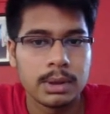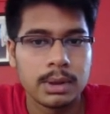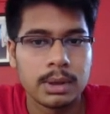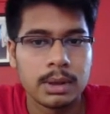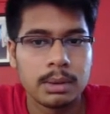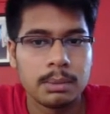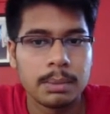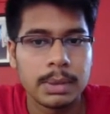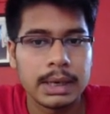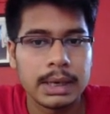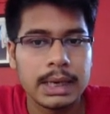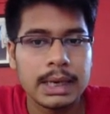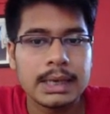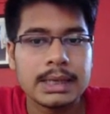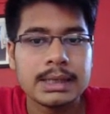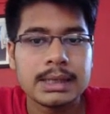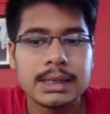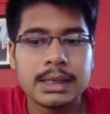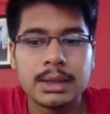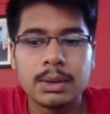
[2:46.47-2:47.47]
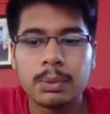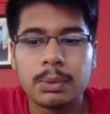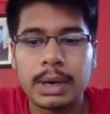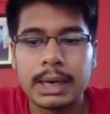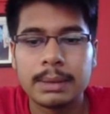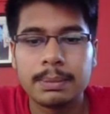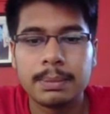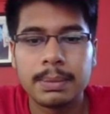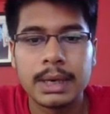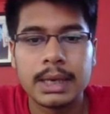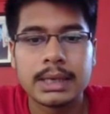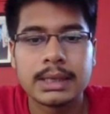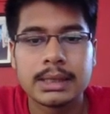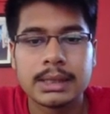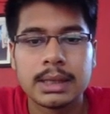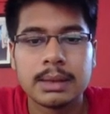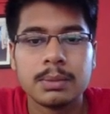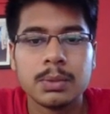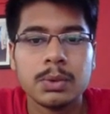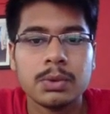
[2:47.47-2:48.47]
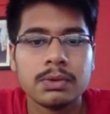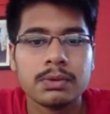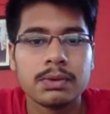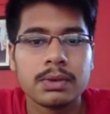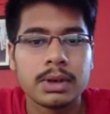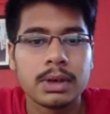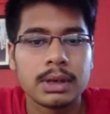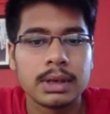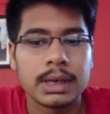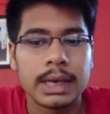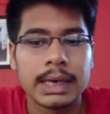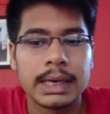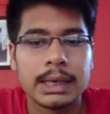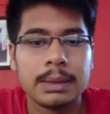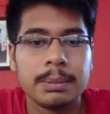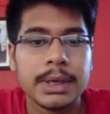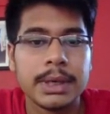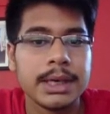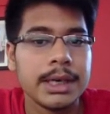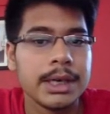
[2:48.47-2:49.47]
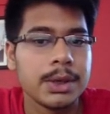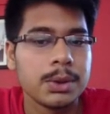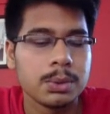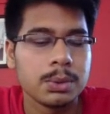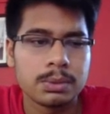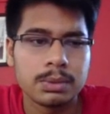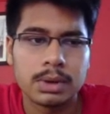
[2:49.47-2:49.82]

But let's see white plays the move knight bd2.